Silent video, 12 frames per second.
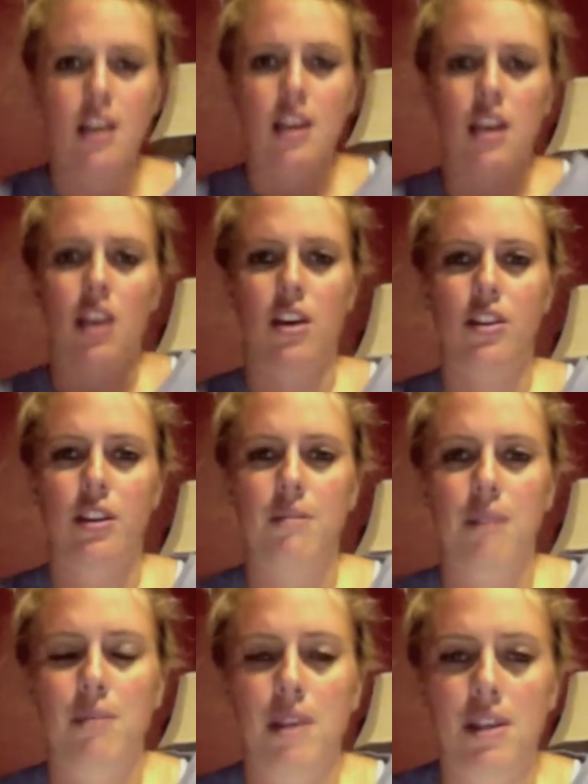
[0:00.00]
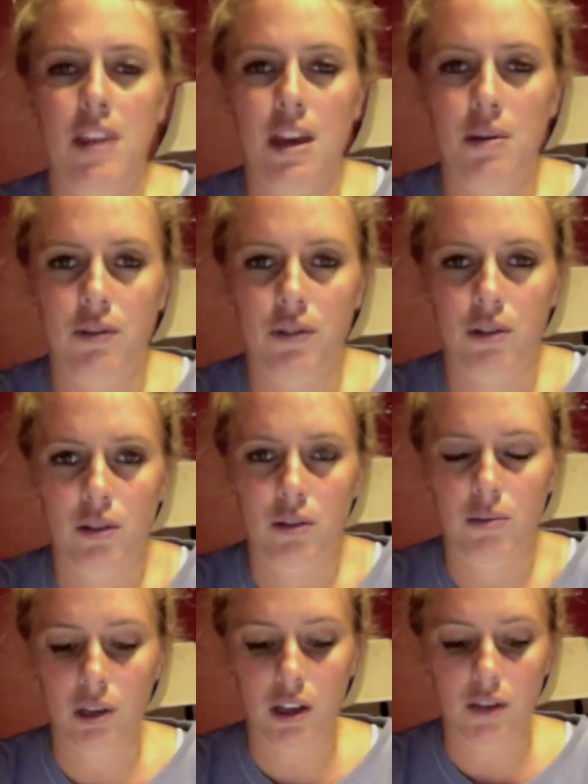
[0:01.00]
he thought that maybe they would feel
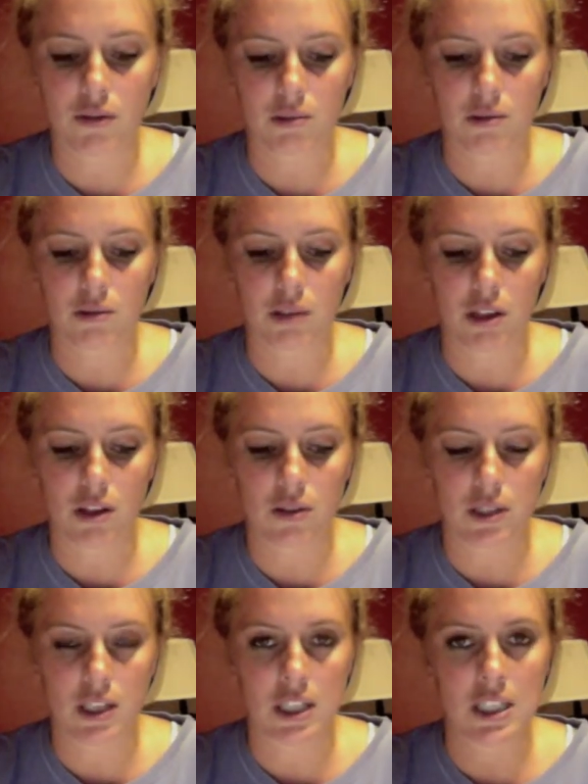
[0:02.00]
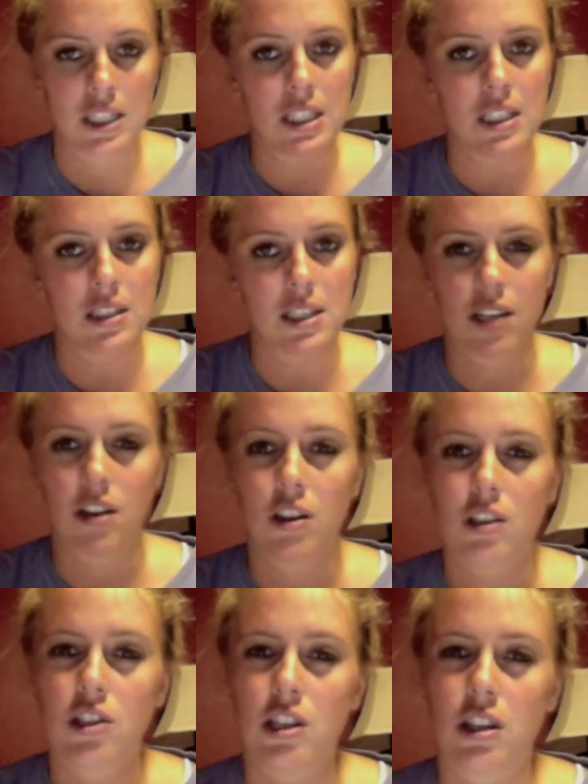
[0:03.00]
more comfortable with using
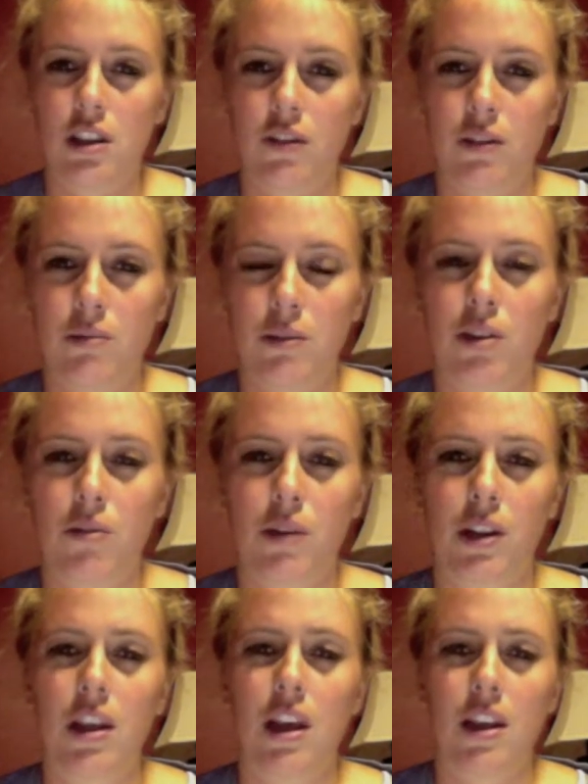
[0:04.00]
technology that they're familiar with